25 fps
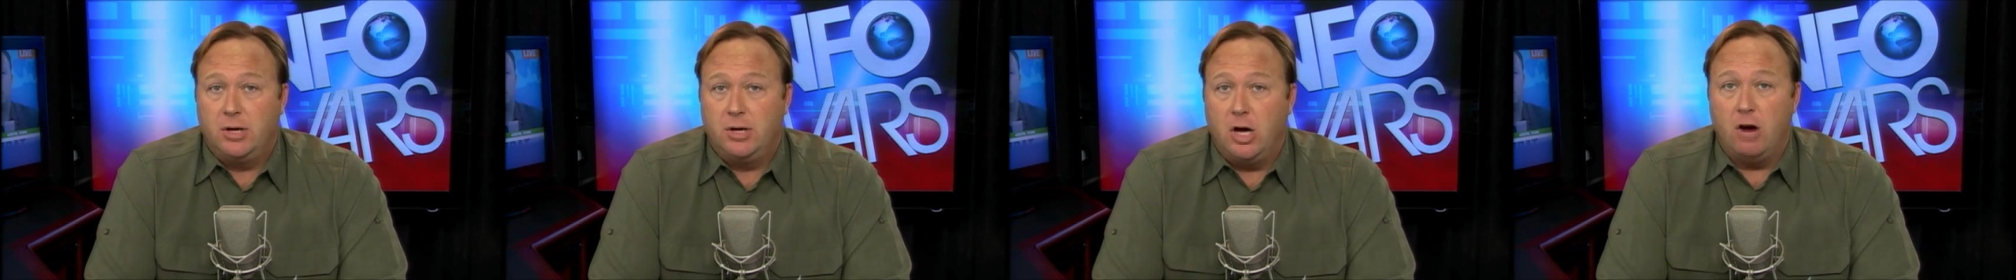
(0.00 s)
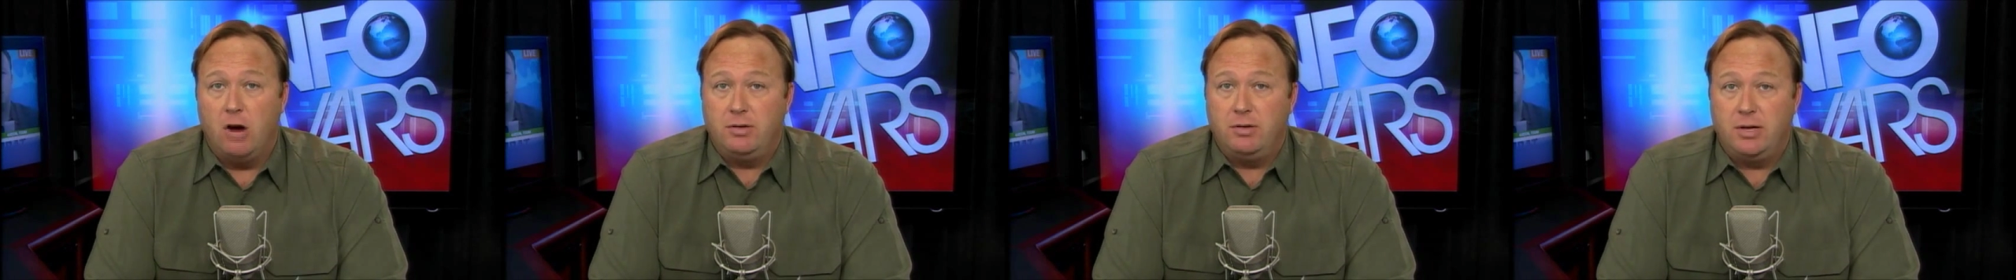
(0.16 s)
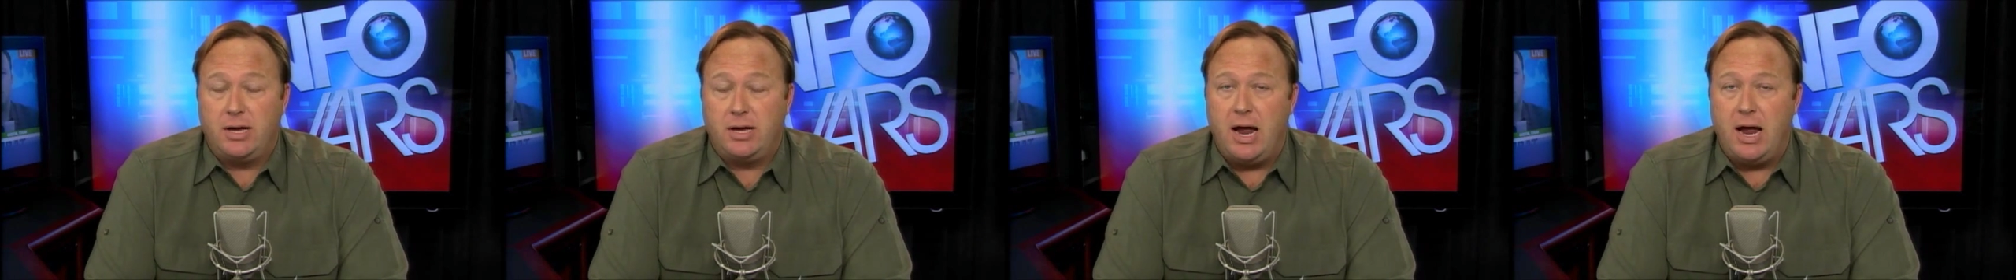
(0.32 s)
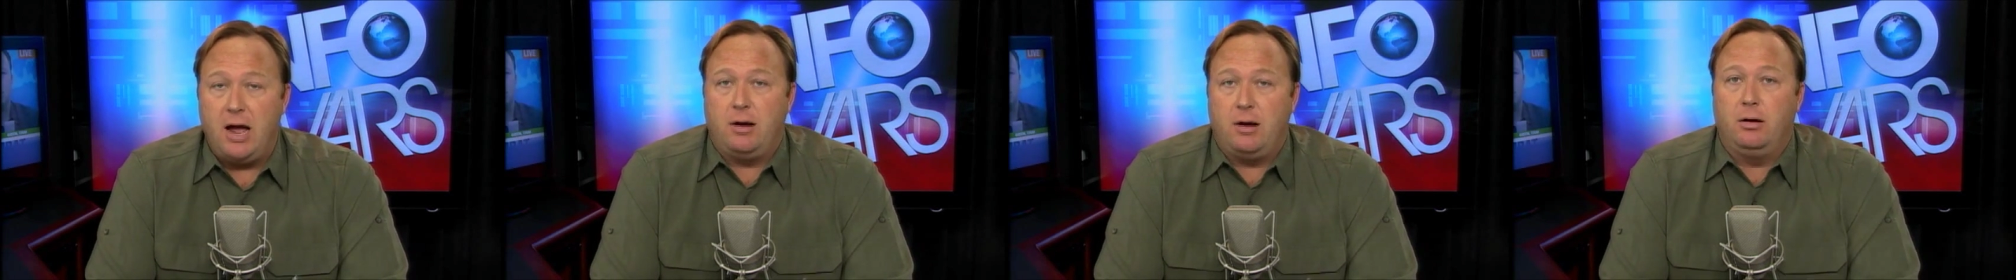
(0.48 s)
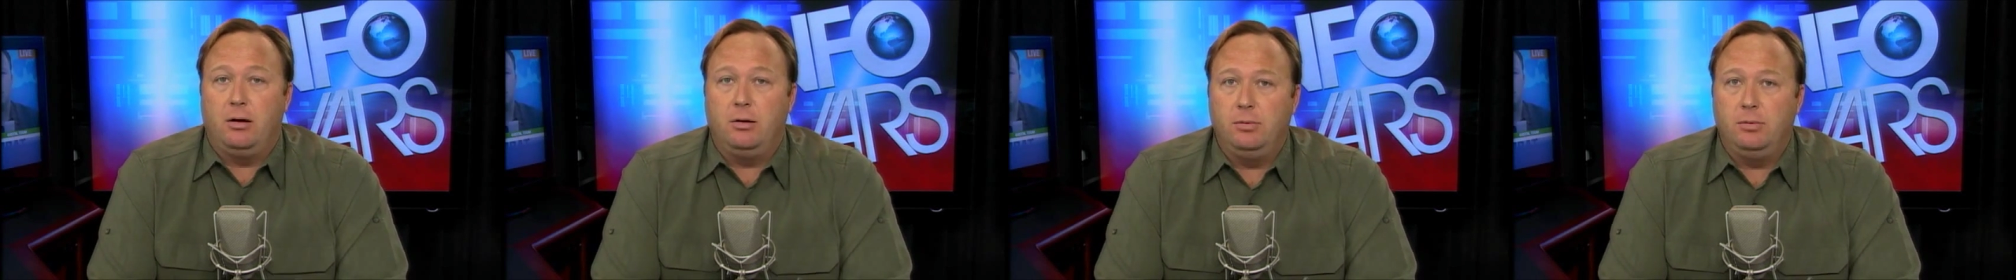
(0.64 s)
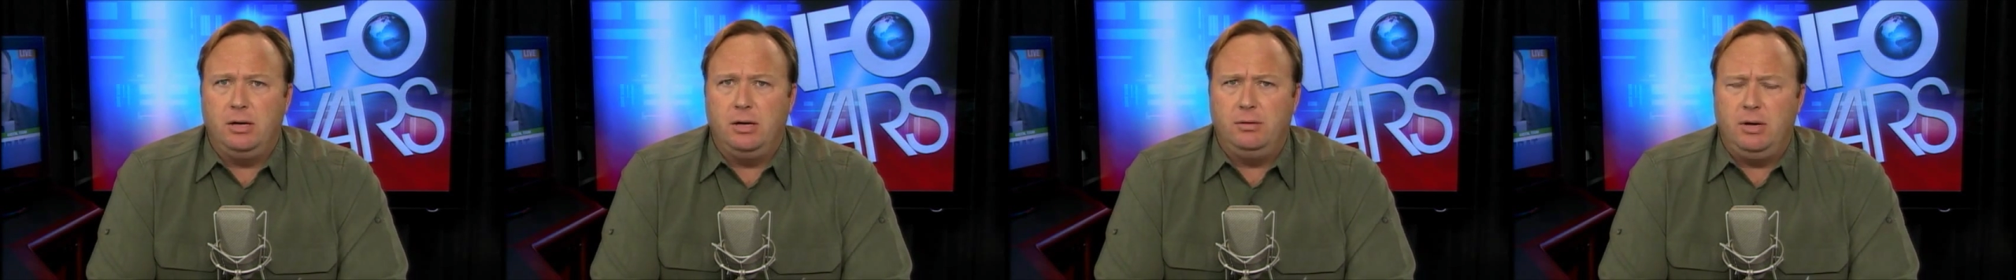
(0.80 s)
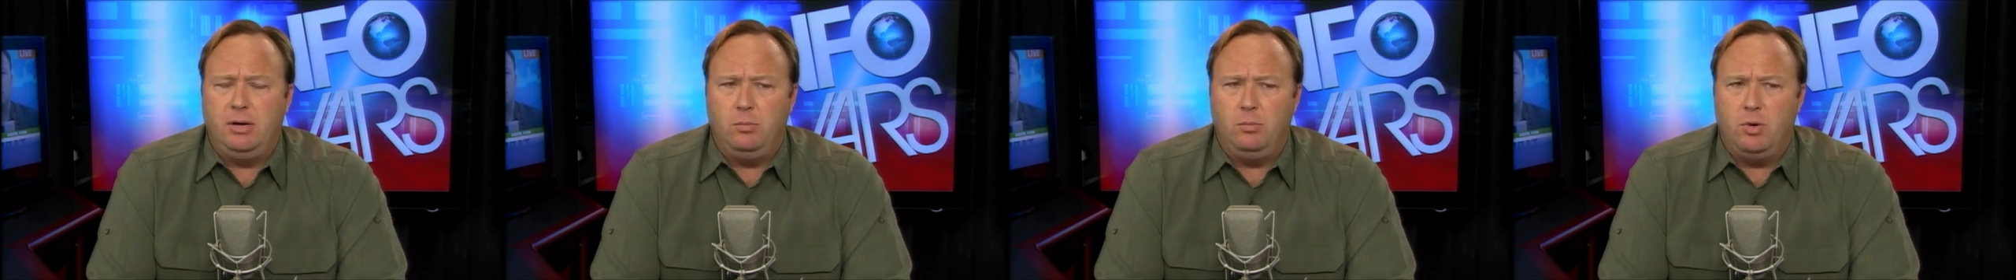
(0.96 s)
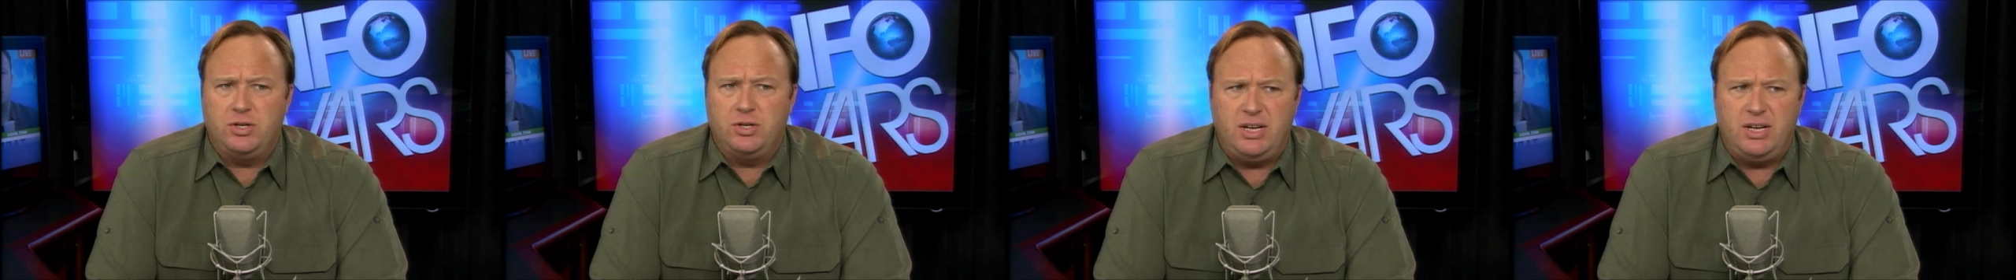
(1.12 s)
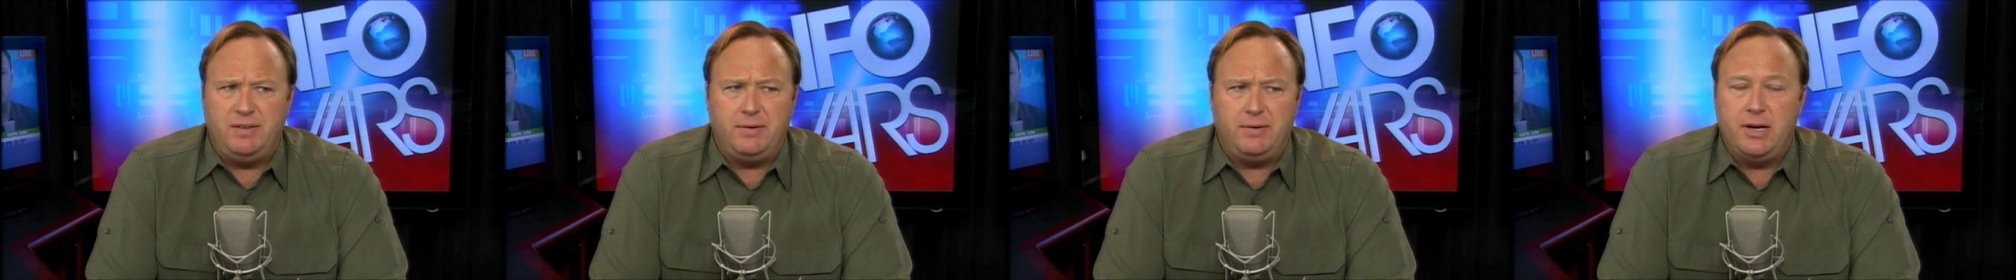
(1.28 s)
over the counter. It
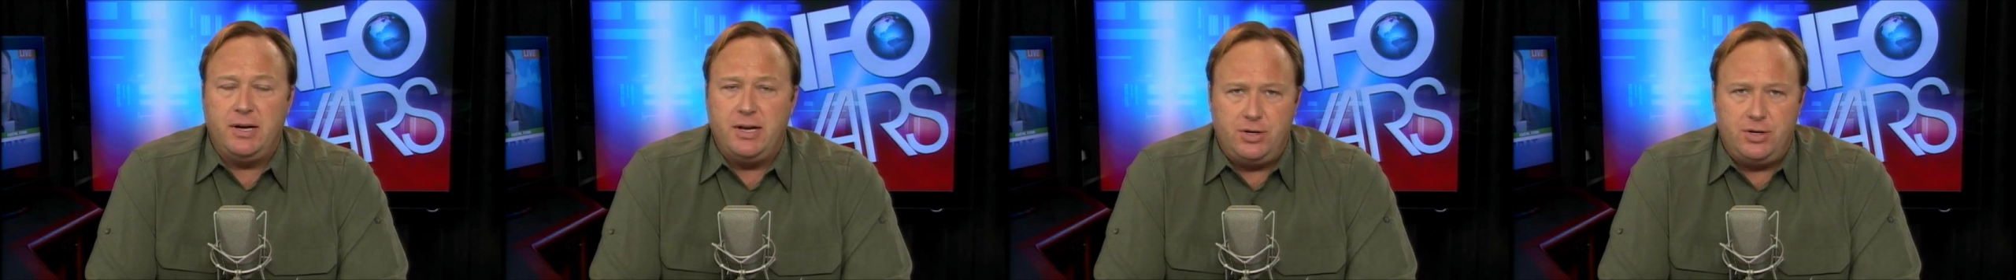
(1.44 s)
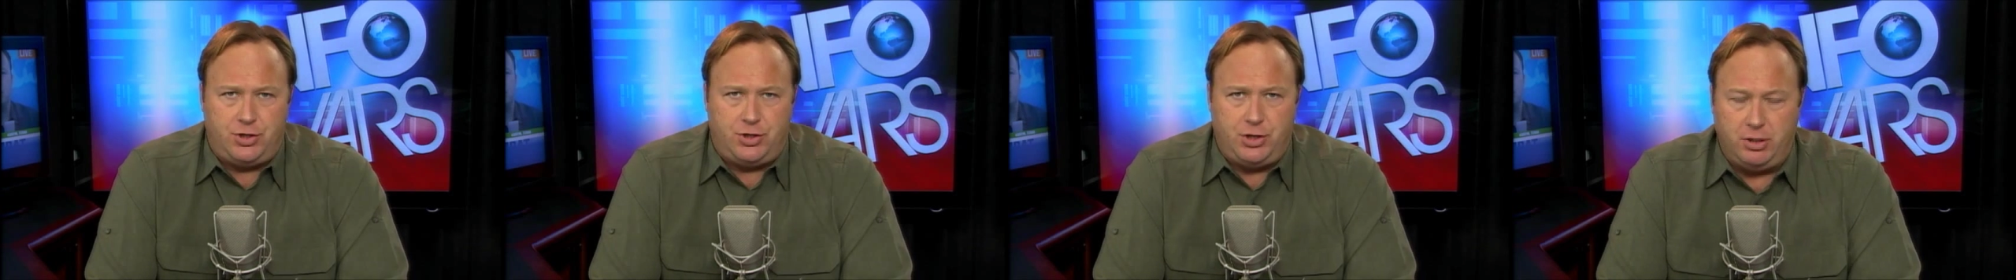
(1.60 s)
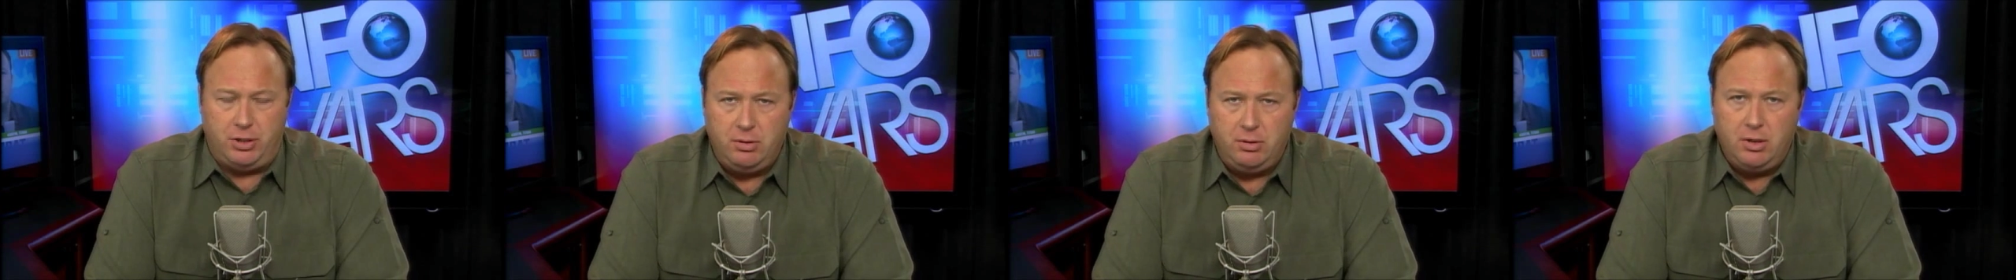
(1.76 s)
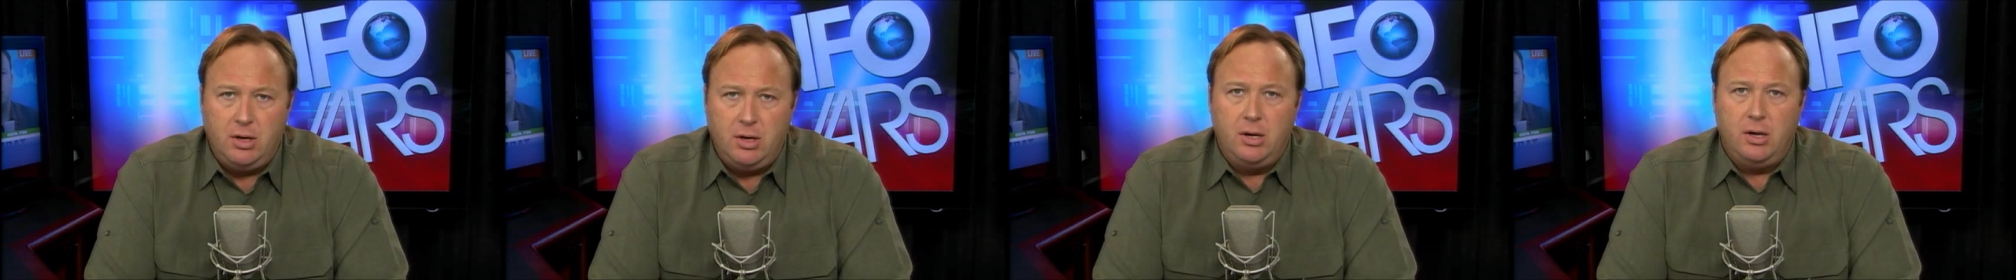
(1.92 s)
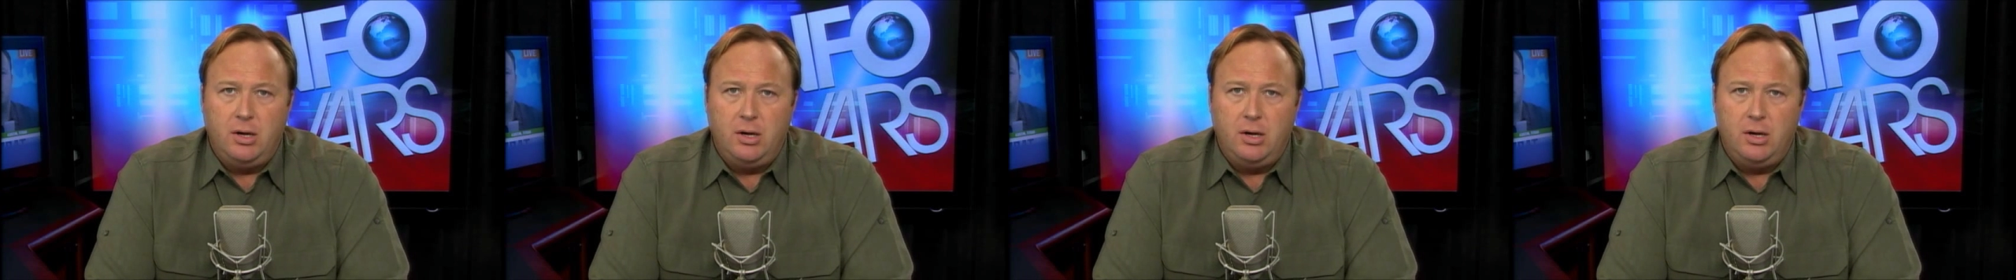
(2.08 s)
wasn't even an issue.